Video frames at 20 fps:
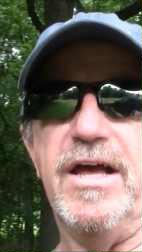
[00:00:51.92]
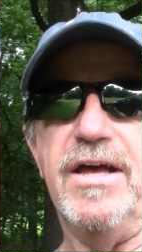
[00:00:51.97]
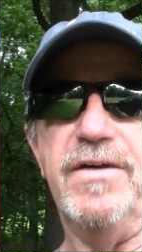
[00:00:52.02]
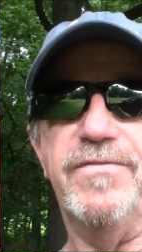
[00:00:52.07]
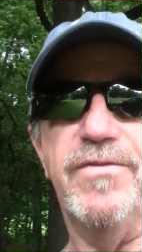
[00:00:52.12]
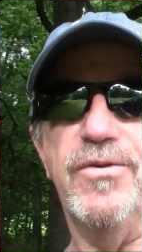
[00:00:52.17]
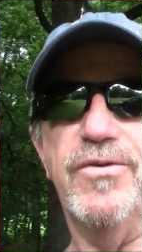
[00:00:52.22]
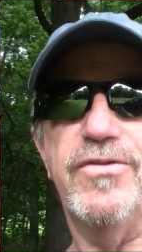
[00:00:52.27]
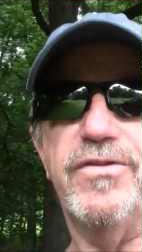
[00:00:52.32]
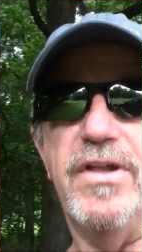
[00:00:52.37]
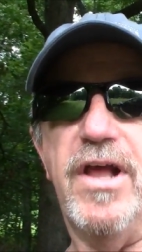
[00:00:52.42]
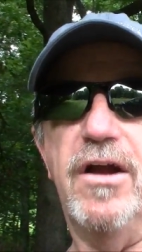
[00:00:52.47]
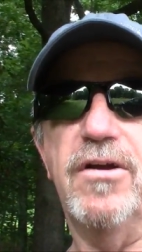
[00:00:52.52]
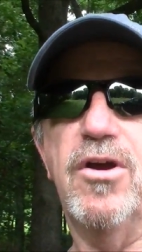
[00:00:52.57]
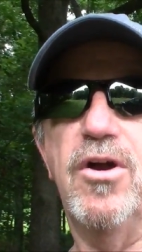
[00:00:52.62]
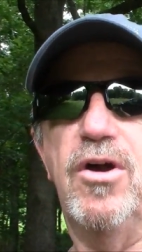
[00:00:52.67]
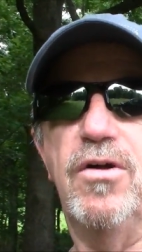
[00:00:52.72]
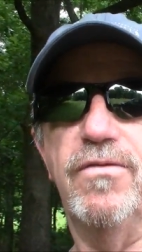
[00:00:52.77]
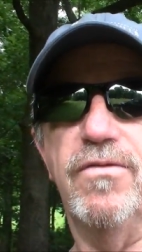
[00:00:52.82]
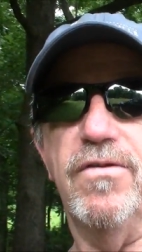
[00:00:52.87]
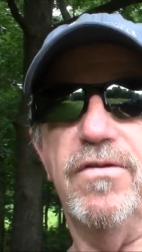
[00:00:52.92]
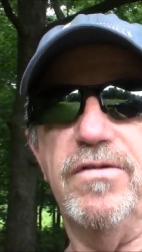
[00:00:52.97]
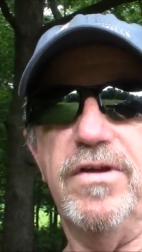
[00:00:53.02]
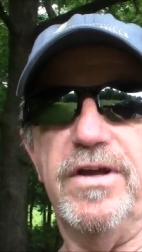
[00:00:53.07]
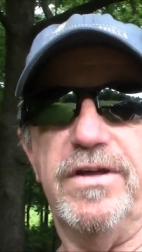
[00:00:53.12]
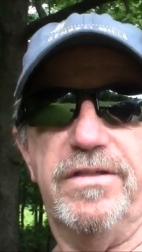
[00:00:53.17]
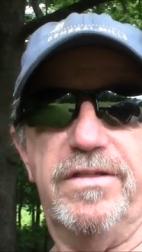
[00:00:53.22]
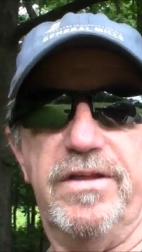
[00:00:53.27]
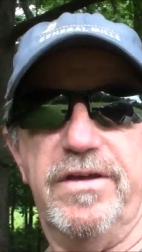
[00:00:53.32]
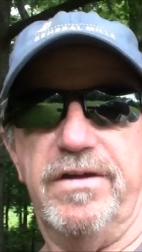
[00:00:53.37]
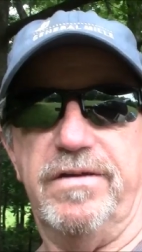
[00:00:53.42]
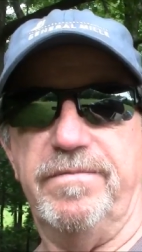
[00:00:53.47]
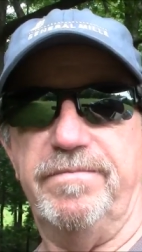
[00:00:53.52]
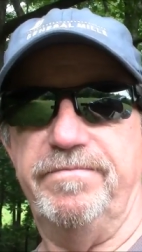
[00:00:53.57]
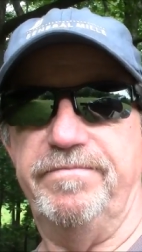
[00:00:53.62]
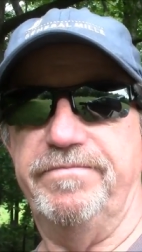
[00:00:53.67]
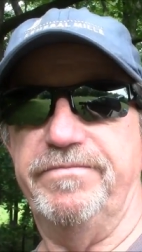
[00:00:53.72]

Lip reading: First, I'll go over the